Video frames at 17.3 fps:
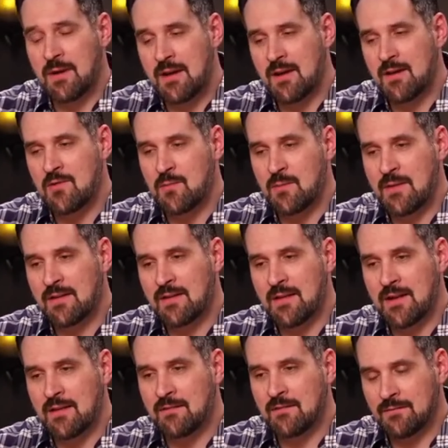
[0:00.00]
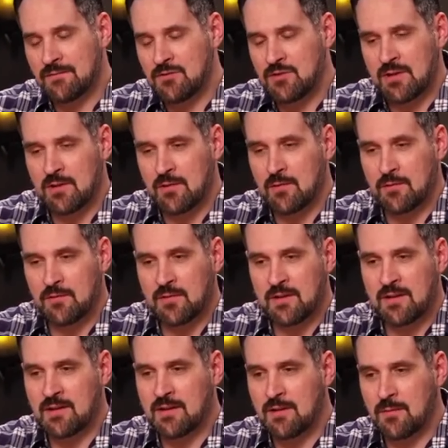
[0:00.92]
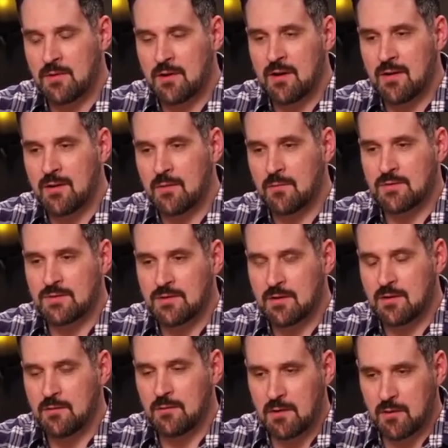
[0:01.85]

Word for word: hey, you made that jingle for D&D Beyond that was so